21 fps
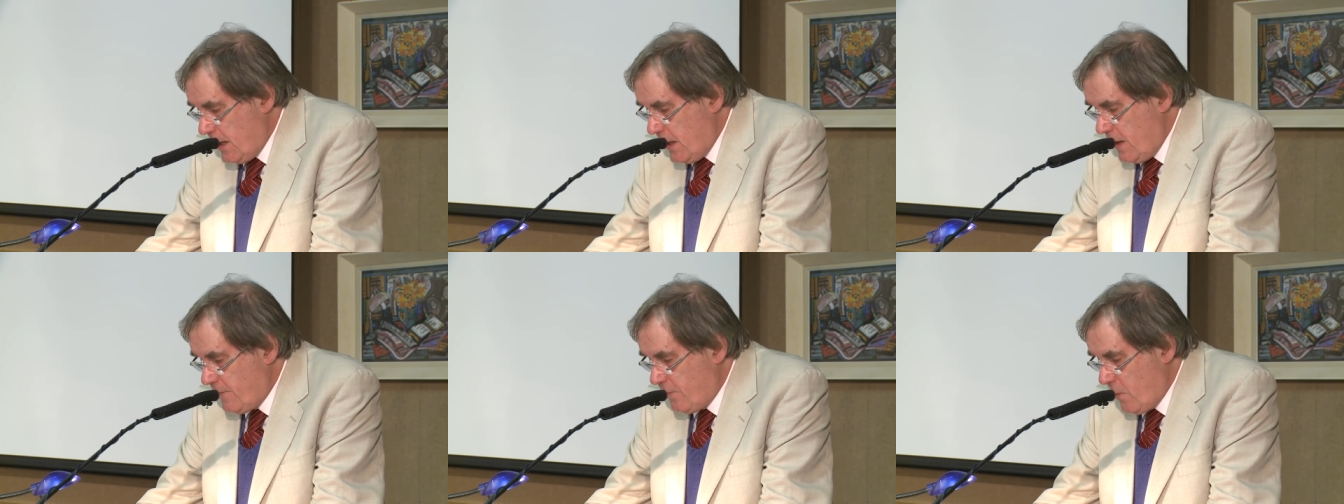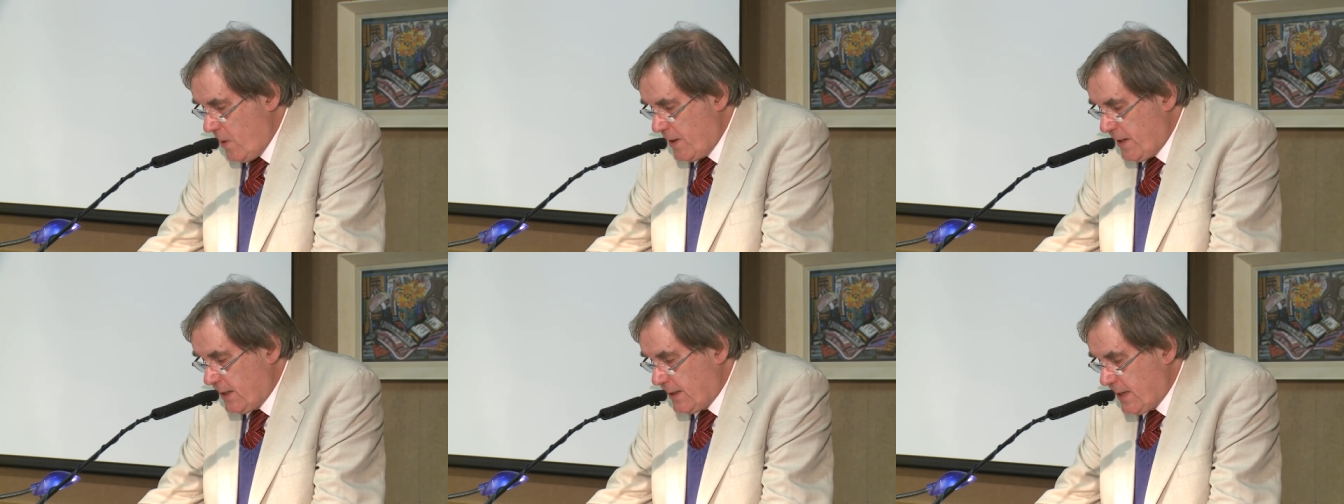
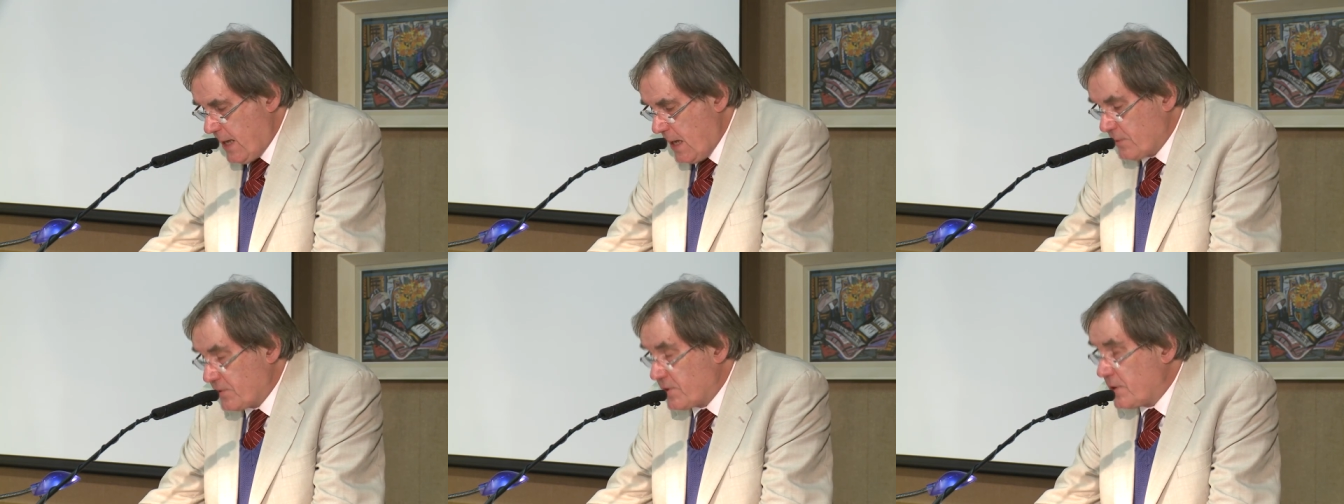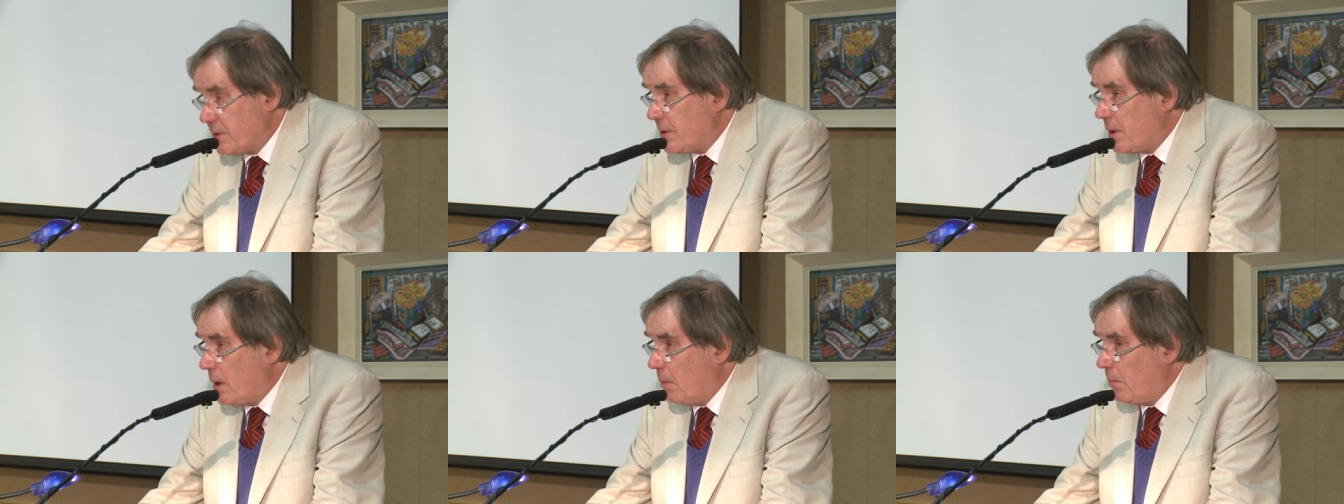if one
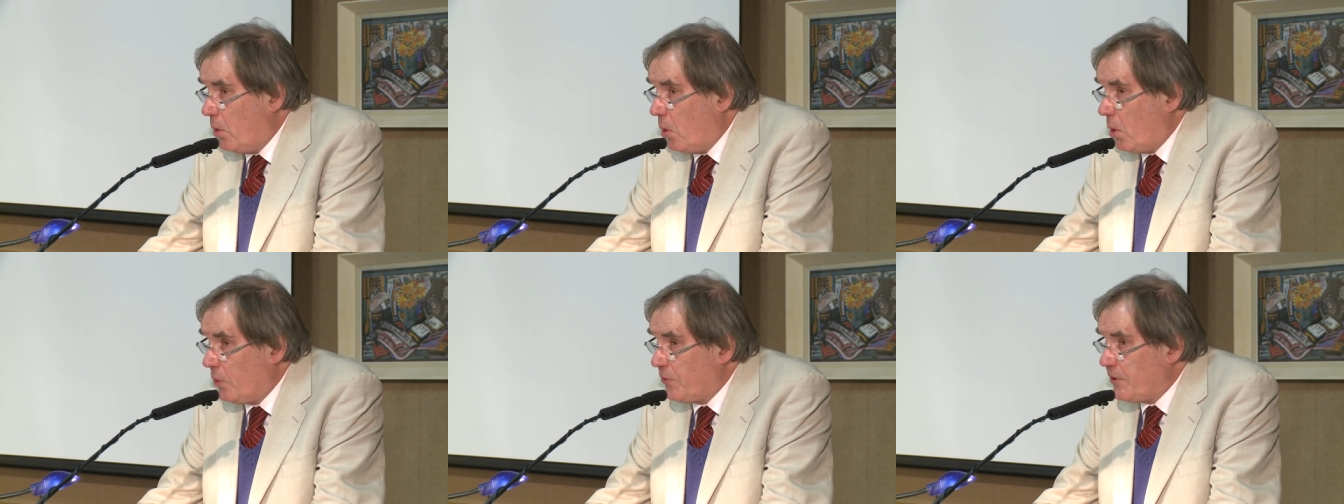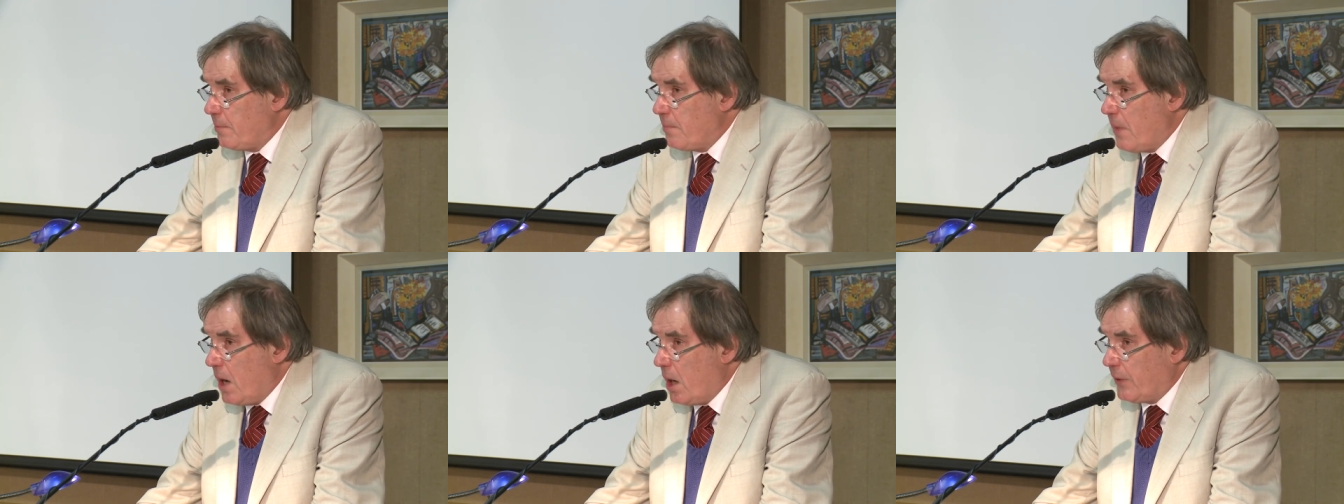encountered a more
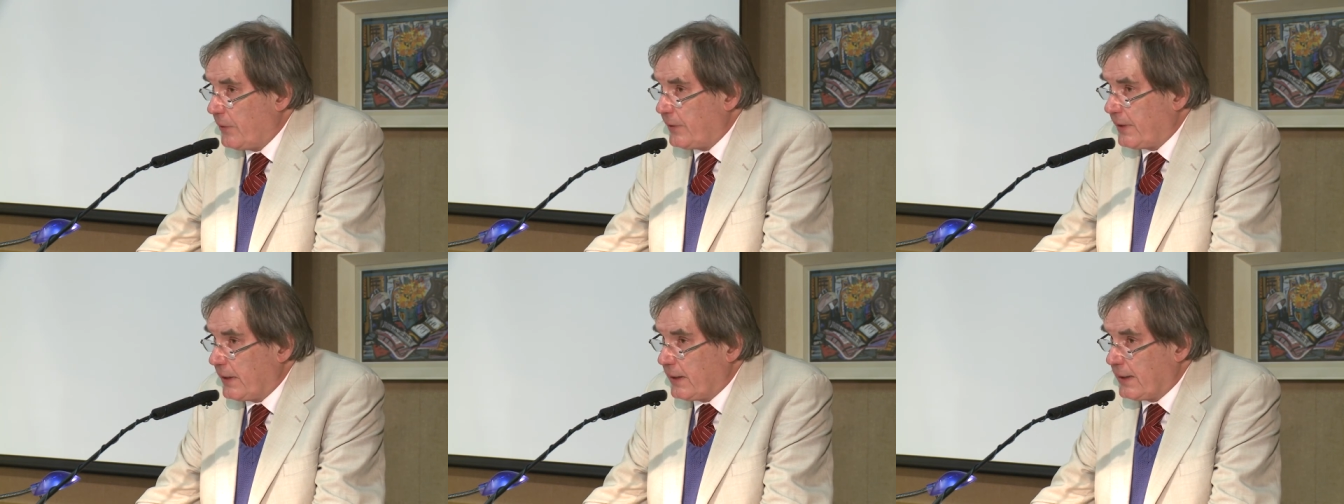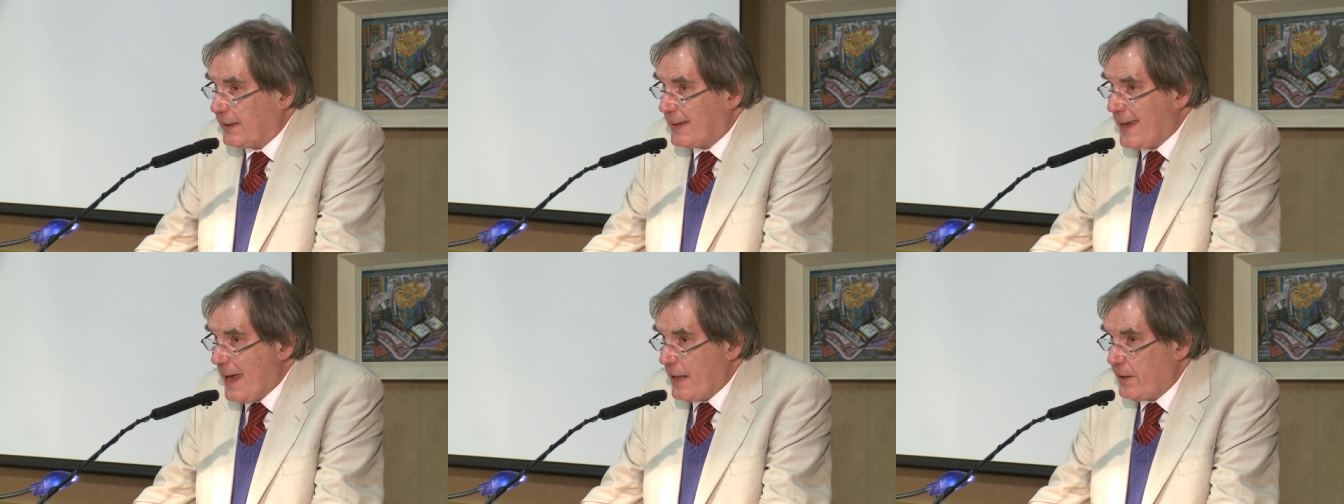
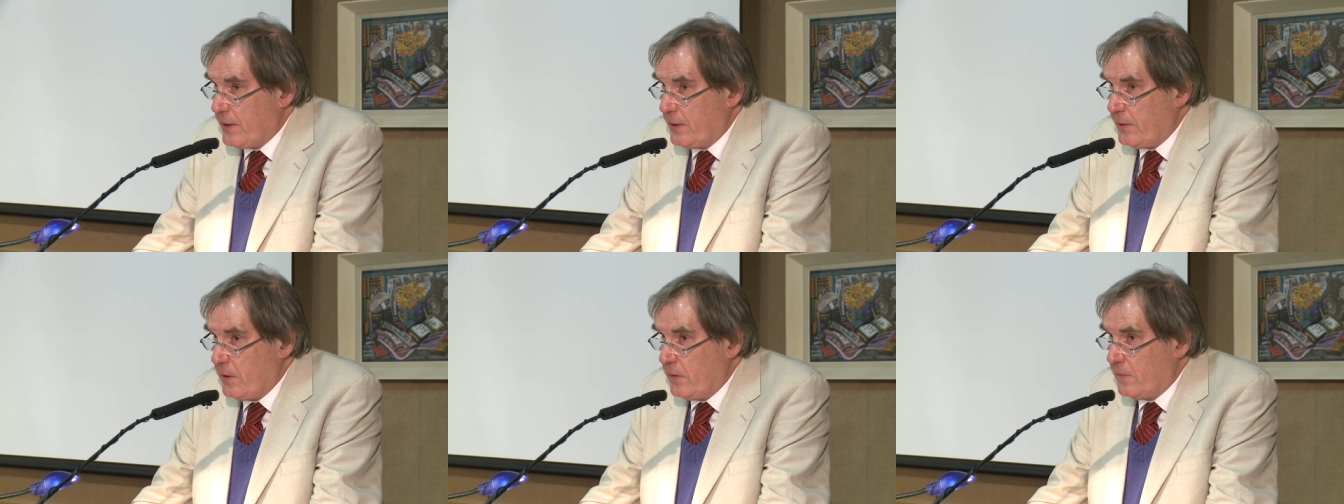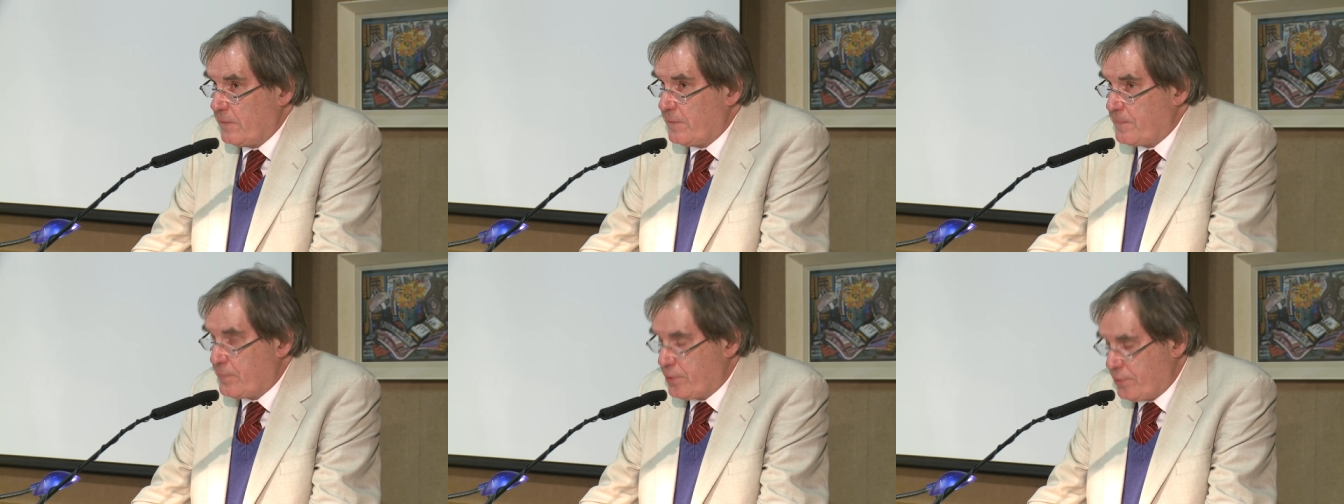demanding canon
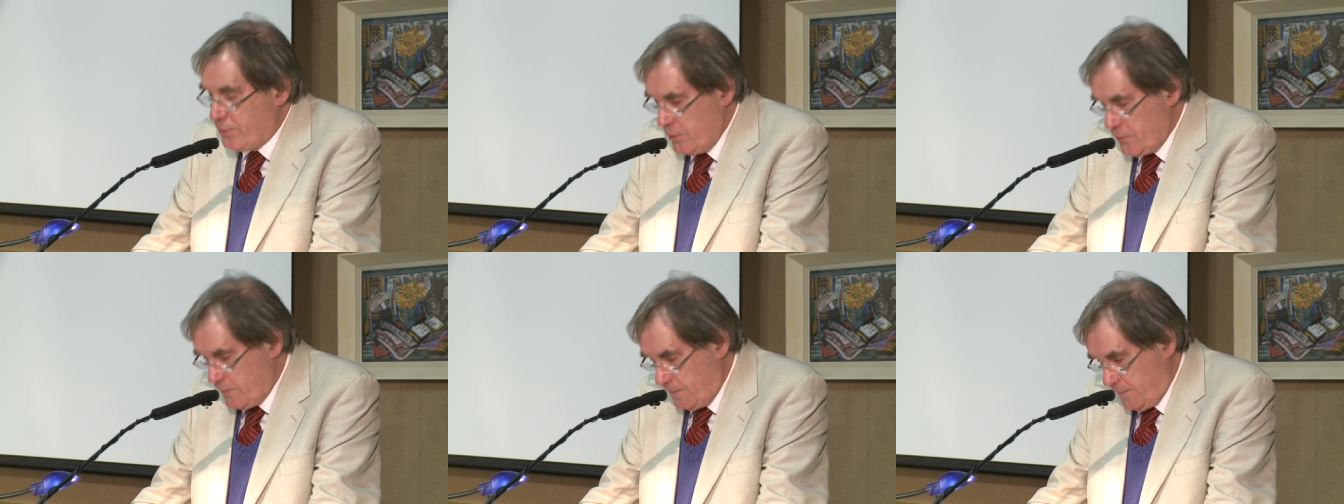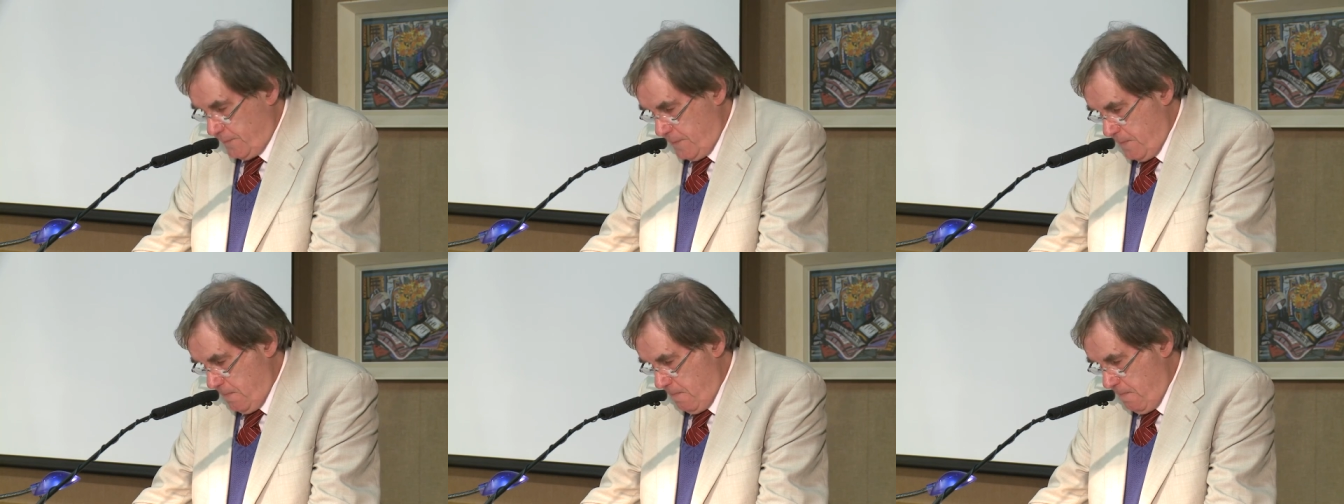of
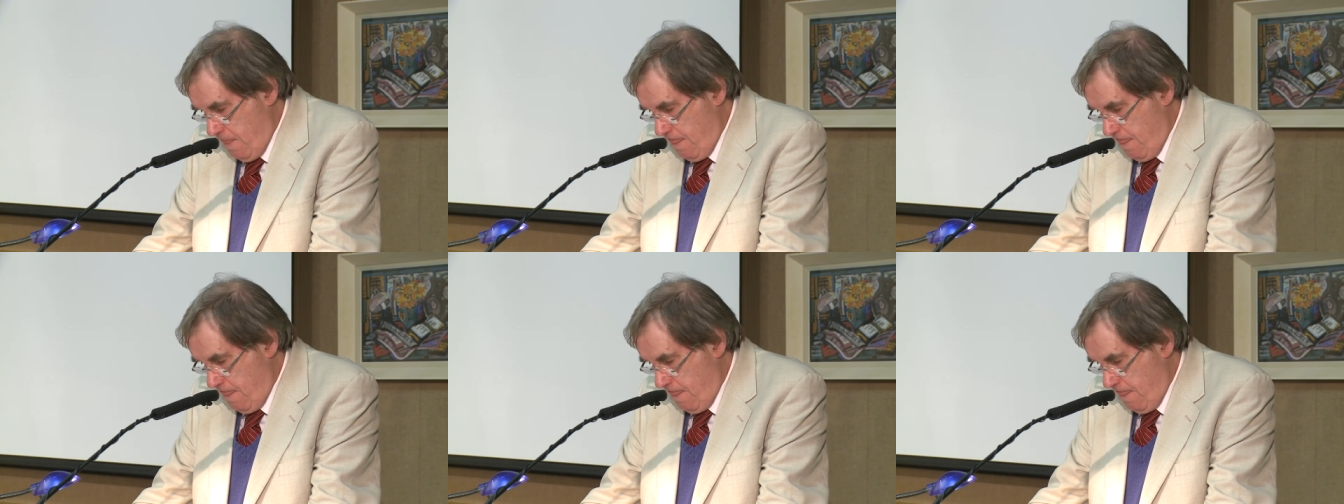proof.